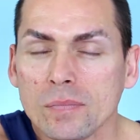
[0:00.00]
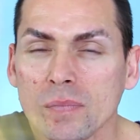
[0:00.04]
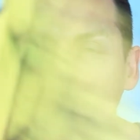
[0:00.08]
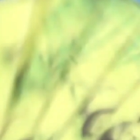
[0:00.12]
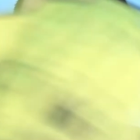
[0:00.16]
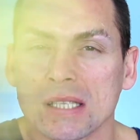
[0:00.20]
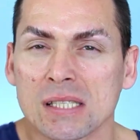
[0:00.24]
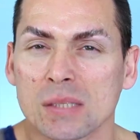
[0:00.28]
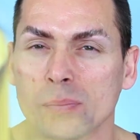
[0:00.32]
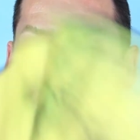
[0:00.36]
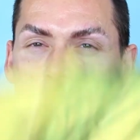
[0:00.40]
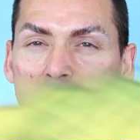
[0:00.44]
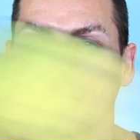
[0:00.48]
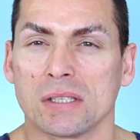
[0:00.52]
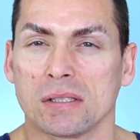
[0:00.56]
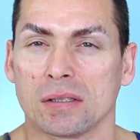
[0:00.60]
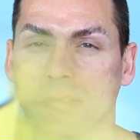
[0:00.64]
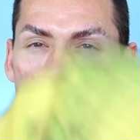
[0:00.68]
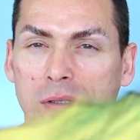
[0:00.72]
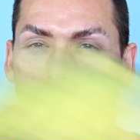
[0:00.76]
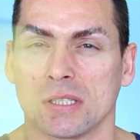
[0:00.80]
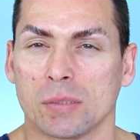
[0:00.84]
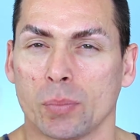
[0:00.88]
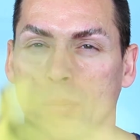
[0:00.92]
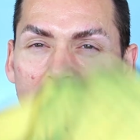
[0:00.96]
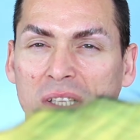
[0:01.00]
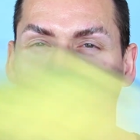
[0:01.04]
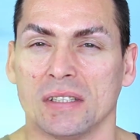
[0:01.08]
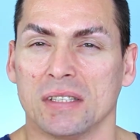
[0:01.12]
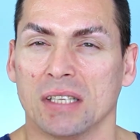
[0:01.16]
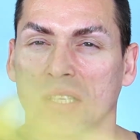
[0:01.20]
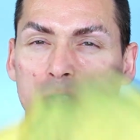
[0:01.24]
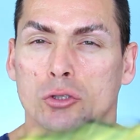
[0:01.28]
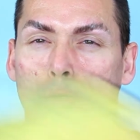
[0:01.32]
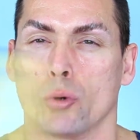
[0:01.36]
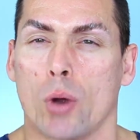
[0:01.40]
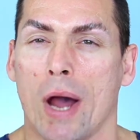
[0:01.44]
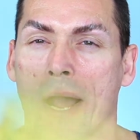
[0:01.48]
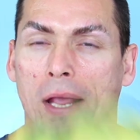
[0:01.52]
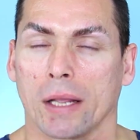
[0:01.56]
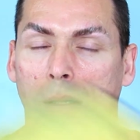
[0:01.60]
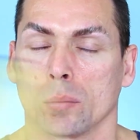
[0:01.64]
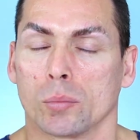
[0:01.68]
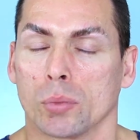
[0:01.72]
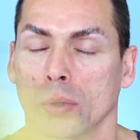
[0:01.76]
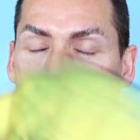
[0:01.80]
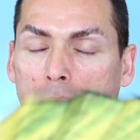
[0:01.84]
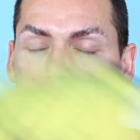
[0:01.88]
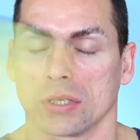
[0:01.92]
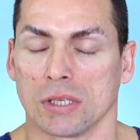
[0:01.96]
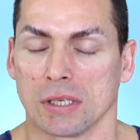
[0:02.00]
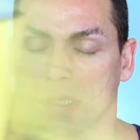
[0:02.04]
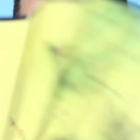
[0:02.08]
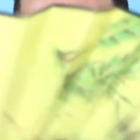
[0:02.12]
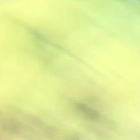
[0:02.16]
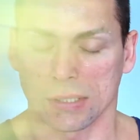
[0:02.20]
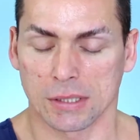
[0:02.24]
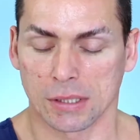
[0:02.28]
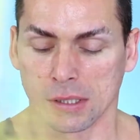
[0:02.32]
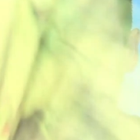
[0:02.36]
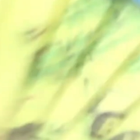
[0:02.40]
speed the drying process.